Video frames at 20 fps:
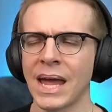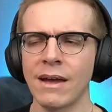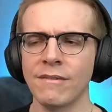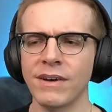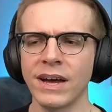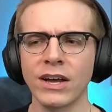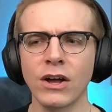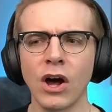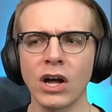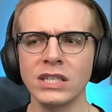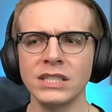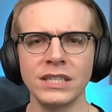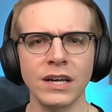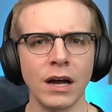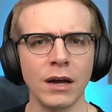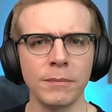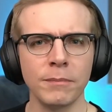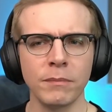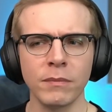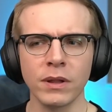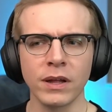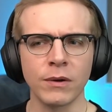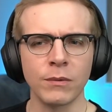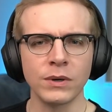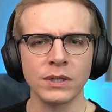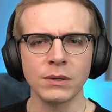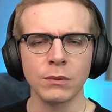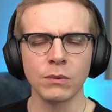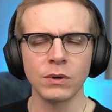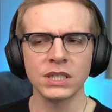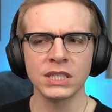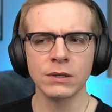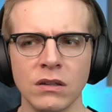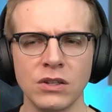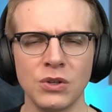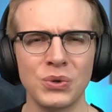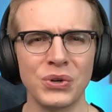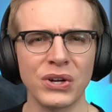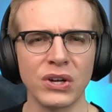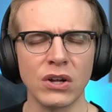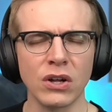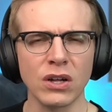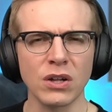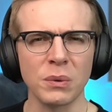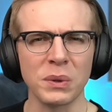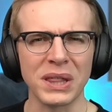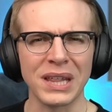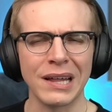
Have I gone dumb? Like, what? You can cook with